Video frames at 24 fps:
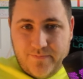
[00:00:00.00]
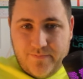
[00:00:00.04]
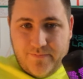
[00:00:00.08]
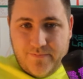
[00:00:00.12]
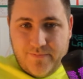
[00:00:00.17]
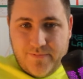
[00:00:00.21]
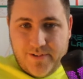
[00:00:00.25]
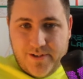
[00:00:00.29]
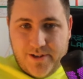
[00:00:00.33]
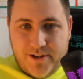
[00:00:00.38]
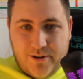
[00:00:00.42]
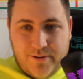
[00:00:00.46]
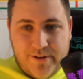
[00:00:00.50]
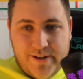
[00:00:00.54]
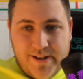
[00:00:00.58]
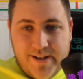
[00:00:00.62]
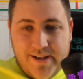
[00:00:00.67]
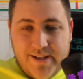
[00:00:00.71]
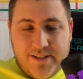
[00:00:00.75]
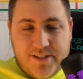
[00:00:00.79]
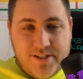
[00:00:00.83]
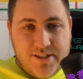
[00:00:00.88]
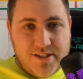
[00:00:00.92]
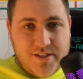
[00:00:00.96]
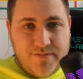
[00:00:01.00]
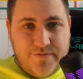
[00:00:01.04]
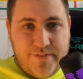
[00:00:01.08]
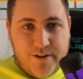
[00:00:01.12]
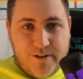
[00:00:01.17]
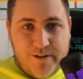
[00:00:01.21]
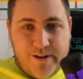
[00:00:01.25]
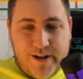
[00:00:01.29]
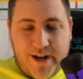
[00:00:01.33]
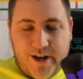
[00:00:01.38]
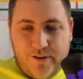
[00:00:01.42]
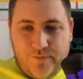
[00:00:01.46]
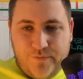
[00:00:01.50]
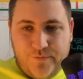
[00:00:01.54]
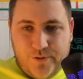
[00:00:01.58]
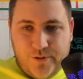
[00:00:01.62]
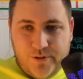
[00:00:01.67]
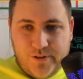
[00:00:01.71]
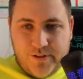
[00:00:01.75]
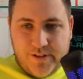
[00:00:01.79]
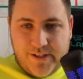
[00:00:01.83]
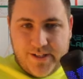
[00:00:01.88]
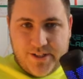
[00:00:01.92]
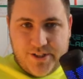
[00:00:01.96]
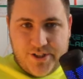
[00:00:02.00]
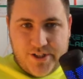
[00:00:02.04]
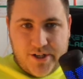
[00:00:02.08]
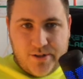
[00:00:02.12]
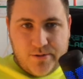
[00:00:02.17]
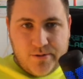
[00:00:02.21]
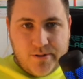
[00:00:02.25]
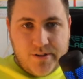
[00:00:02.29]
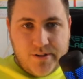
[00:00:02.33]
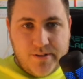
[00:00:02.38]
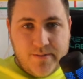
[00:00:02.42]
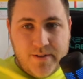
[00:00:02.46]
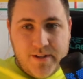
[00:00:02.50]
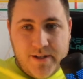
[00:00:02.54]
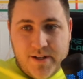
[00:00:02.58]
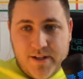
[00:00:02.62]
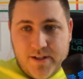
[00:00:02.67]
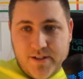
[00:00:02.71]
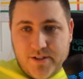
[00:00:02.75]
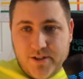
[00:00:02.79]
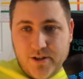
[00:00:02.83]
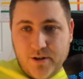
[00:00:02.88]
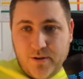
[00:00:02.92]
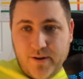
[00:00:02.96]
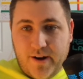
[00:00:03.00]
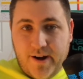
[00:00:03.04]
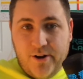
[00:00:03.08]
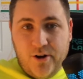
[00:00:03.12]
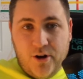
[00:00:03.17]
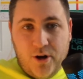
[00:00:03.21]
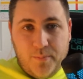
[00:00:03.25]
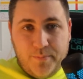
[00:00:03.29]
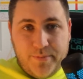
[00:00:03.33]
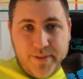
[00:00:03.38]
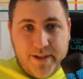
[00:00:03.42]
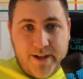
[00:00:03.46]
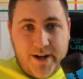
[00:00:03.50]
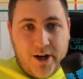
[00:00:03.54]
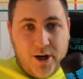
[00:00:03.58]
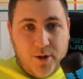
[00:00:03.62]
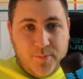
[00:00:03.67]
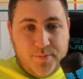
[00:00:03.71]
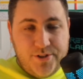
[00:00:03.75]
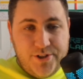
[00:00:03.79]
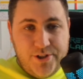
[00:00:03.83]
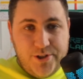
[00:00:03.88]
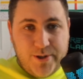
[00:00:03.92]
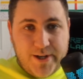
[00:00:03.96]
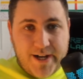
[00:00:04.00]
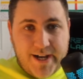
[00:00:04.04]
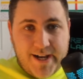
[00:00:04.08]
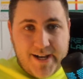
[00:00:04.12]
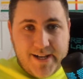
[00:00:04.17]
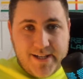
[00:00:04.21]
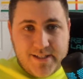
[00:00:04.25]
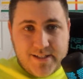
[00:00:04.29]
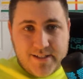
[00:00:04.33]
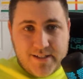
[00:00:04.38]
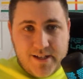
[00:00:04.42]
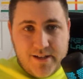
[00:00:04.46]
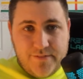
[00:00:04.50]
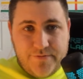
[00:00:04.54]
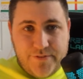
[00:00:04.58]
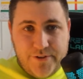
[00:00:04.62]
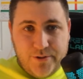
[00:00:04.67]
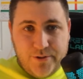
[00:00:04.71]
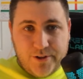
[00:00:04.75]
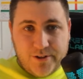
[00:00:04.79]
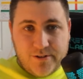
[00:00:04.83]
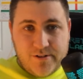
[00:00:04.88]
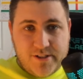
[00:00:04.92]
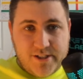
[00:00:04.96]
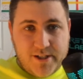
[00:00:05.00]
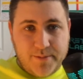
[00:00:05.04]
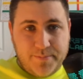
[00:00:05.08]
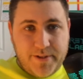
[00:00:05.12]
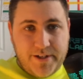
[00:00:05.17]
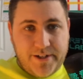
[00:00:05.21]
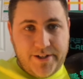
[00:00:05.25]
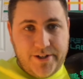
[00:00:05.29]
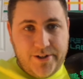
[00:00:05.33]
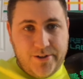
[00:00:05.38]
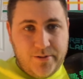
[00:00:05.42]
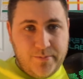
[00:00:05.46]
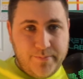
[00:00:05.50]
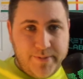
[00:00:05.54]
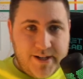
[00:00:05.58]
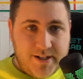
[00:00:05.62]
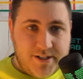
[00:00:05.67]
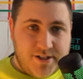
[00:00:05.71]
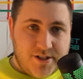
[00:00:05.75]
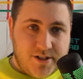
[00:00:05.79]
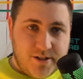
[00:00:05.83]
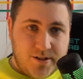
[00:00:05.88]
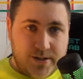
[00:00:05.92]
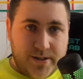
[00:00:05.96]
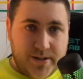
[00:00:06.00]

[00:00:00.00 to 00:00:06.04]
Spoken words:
it's just very helpful in general. So I hope that helped you guys. If you learned something new, make sure to